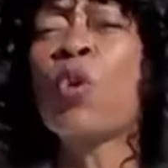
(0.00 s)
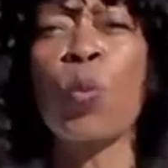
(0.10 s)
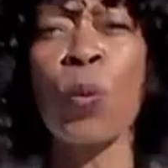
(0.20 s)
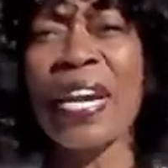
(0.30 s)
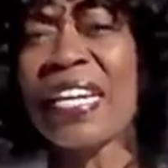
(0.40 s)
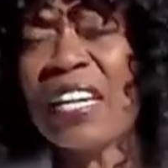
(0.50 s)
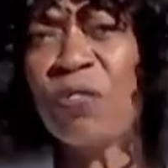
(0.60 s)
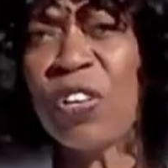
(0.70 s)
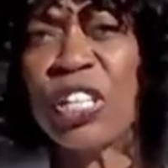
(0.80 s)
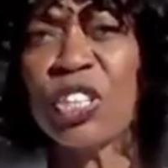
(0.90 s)
great
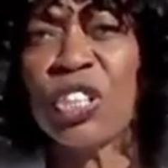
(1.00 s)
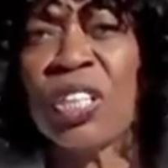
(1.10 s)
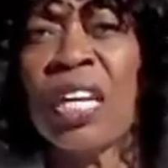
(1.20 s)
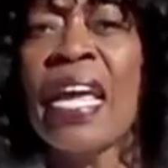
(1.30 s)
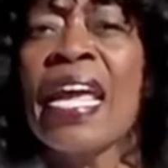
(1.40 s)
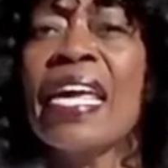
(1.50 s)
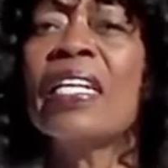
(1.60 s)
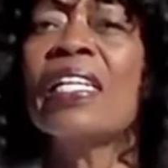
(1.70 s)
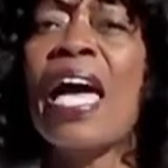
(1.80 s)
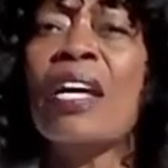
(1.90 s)
invention.
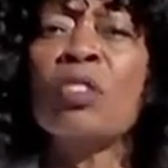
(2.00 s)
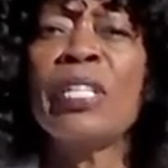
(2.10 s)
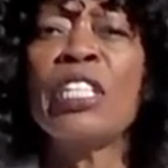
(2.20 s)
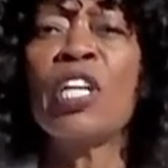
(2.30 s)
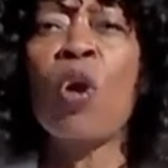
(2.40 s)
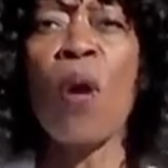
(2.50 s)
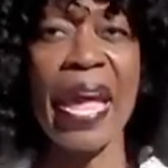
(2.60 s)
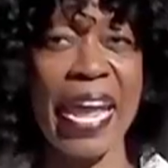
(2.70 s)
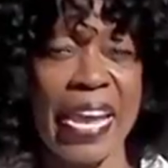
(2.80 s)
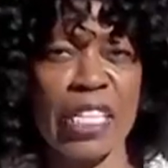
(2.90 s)
It allows me to go
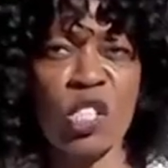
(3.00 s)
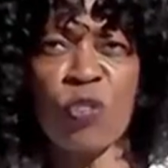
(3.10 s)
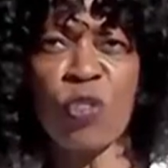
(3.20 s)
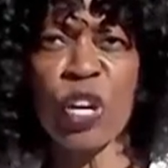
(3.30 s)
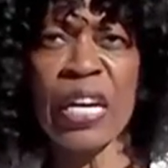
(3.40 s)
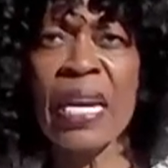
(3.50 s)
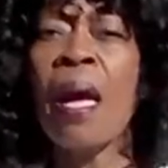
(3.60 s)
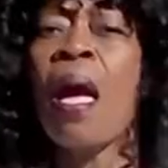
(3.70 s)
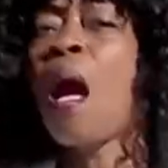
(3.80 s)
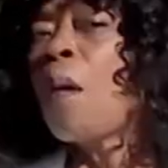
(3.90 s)
hands free,
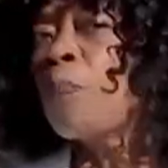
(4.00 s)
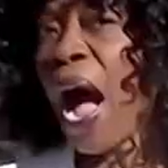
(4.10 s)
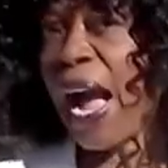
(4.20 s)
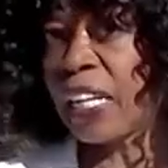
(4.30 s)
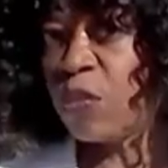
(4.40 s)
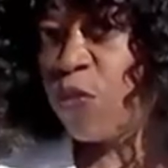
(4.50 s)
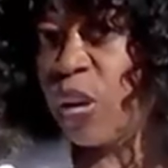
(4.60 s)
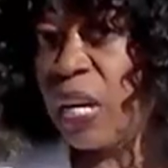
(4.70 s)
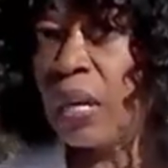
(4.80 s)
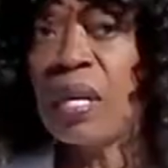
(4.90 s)
pocket
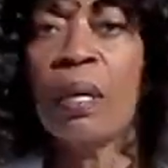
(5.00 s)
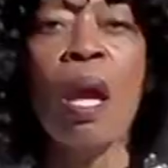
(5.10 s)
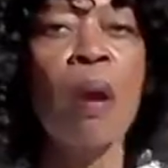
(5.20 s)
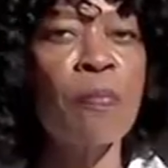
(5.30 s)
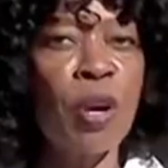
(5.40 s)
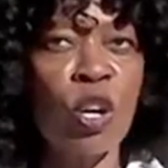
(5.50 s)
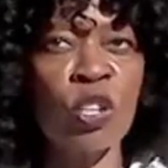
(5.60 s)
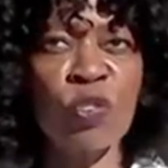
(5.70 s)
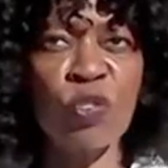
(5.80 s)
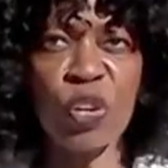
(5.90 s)
free,
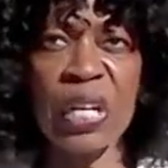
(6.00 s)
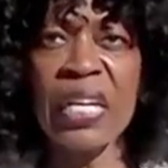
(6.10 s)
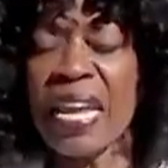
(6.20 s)
purse free,